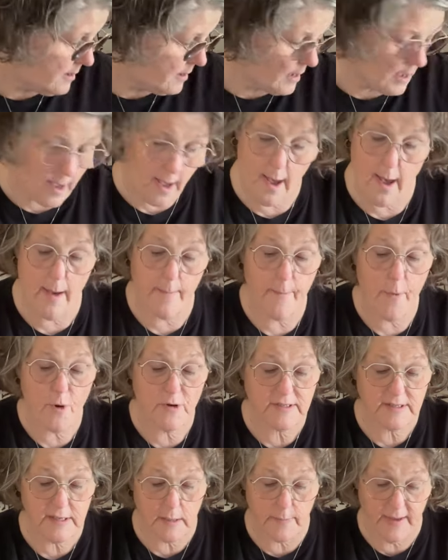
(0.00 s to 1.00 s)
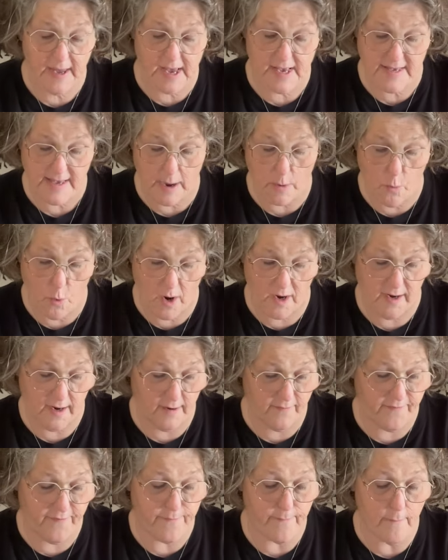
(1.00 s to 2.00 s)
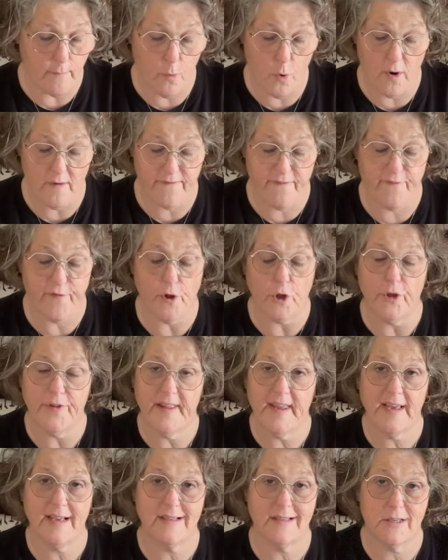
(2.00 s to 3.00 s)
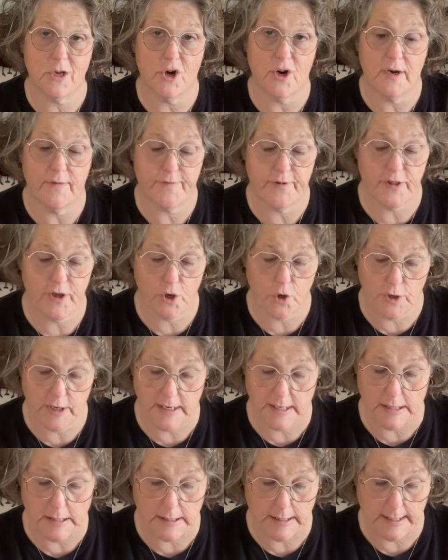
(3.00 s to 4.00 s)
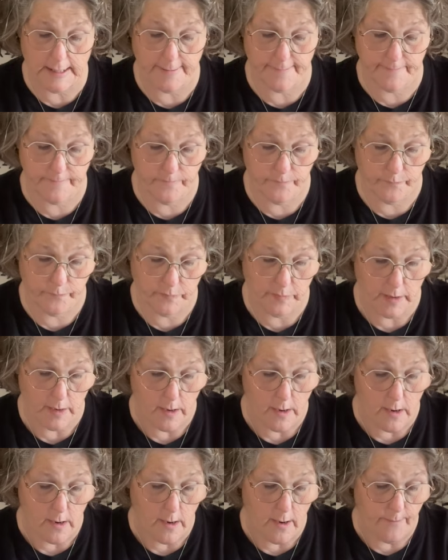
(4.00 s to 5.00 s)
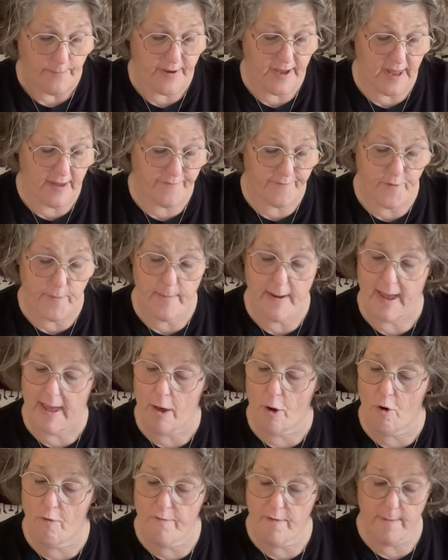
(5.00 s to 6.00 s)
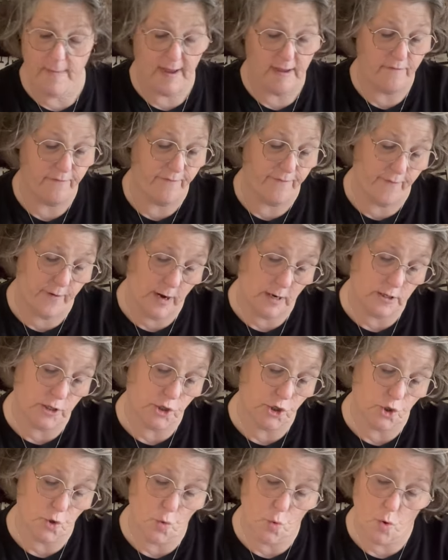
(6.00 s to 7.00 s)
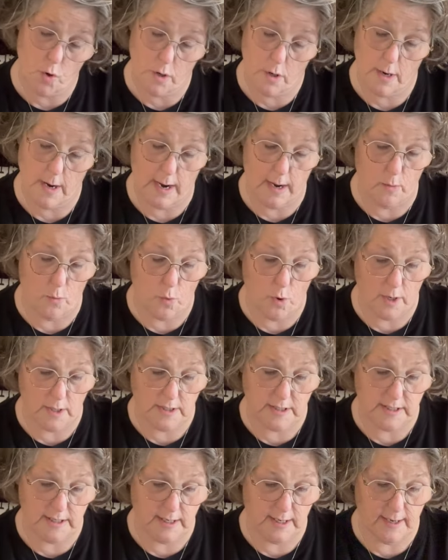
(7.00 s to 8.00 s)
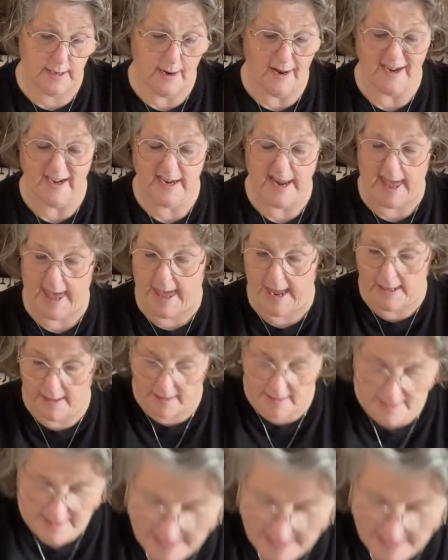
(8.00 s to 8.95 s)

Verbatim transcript: uh, mostly because I wanted more fullness. Sorry for the crinkling. But from my, over my front door, I wanted, and I need to hang this